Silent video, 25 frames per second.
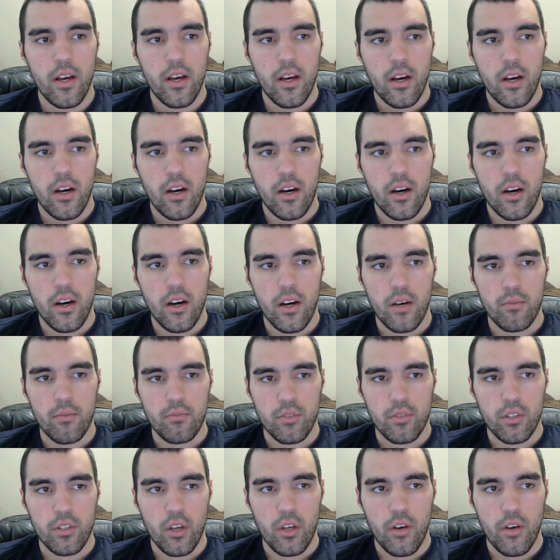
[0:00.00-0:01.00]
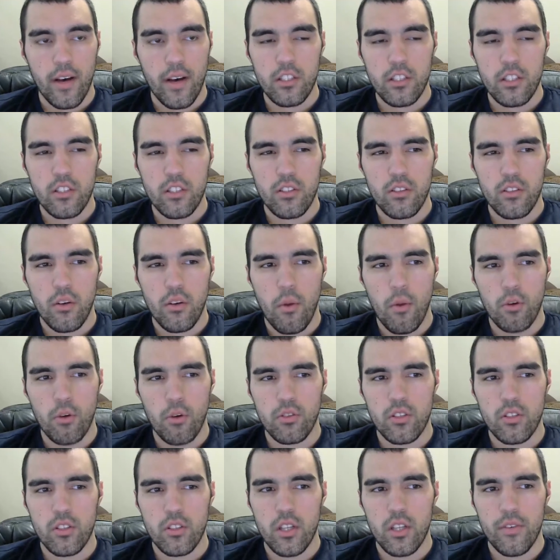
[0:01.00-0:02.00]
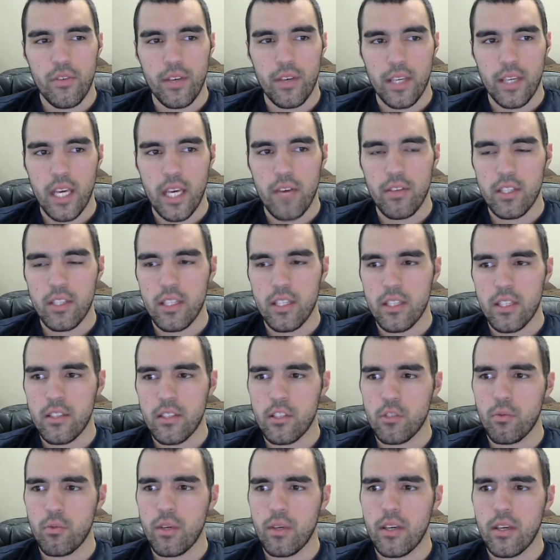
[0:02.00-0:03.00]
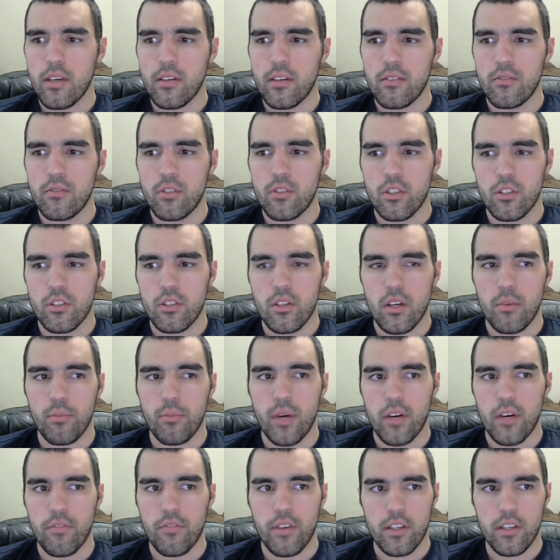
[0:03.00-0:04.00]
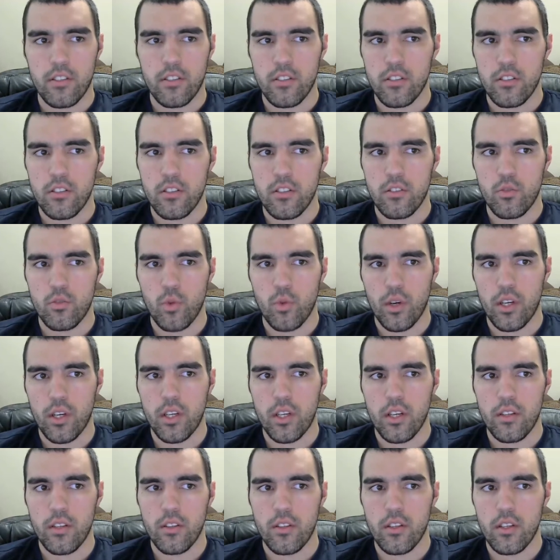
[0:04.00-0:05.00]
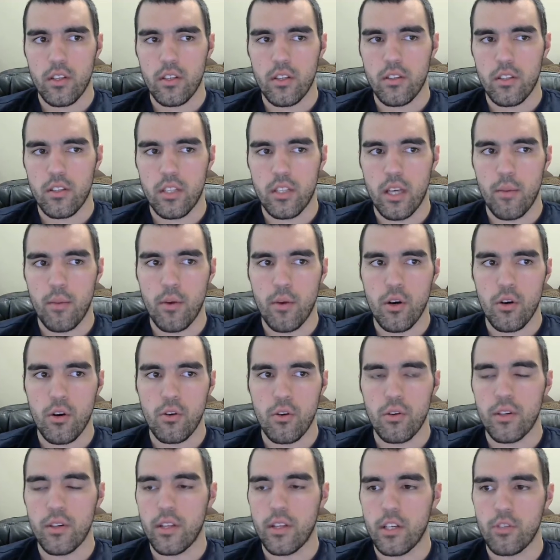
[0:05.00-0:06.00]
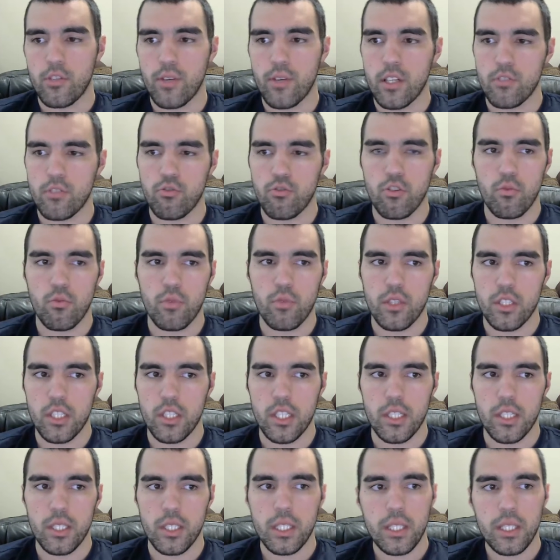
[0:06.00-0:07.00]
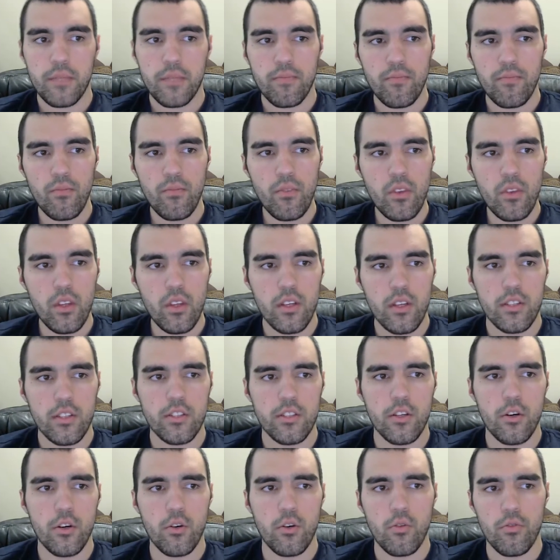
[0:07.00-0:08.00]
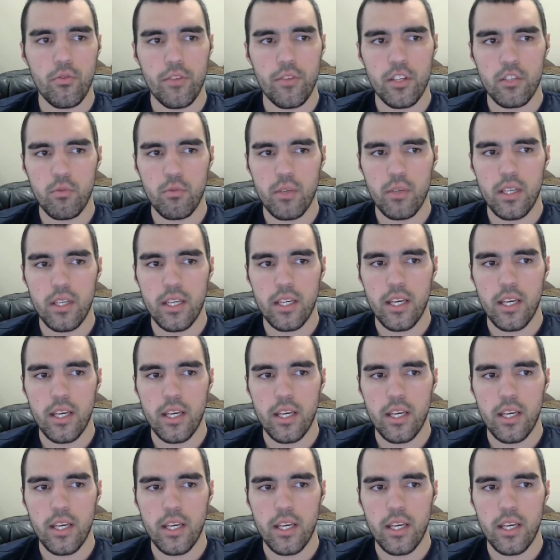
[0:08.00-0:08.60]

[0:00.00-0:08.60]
So that's most of the stuff that Kevin did this week. Just bug fixes, working on the demo and that transform widget. And so this week,